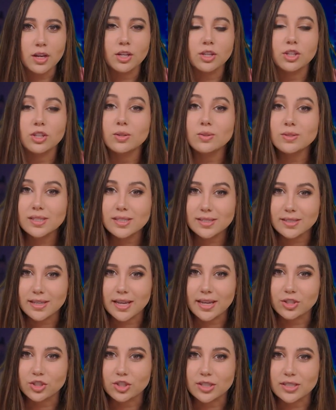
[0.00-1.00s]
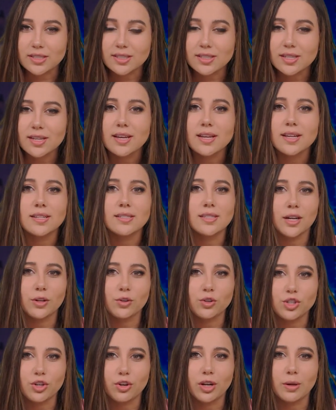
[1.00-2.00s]
Using sanctions,
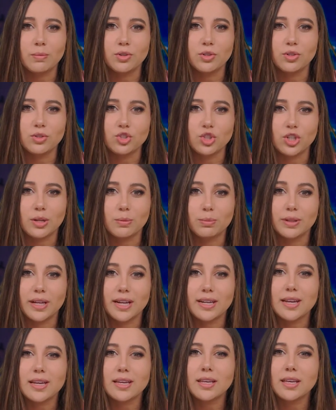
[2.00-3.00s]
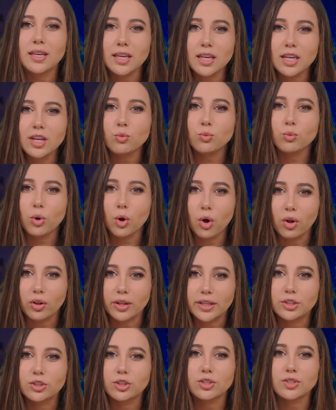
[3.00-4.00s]
Secretary Mnuchin played a key role
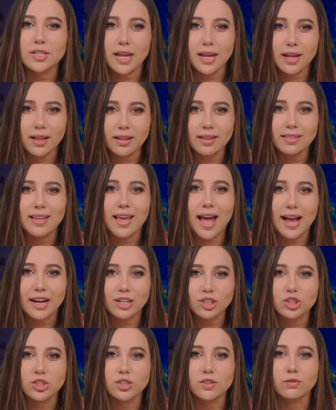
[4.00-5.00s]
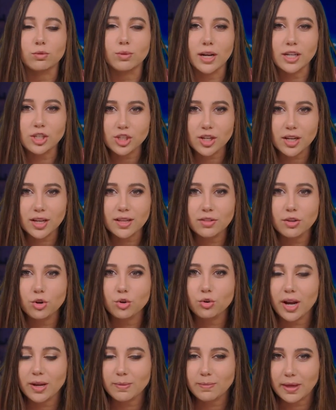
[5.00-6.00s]
in curtailing the actions of Russia in the
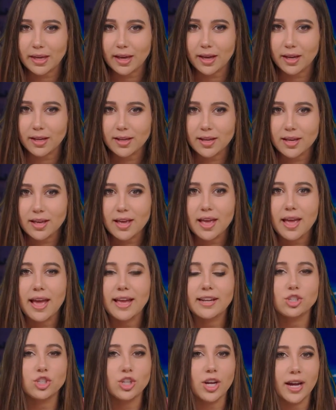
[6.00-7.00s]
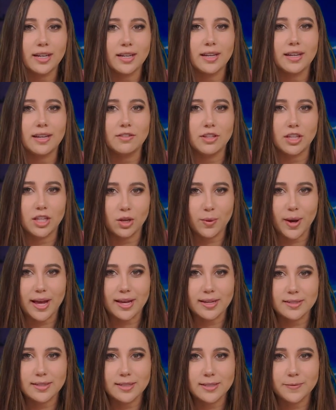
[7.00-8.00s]
Crimea and China in the
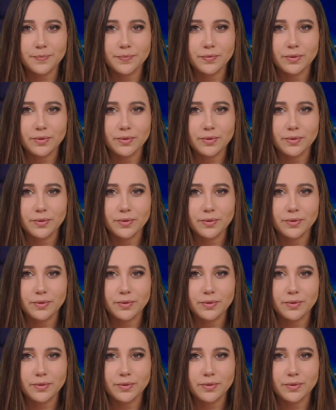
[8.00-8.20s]
U.S.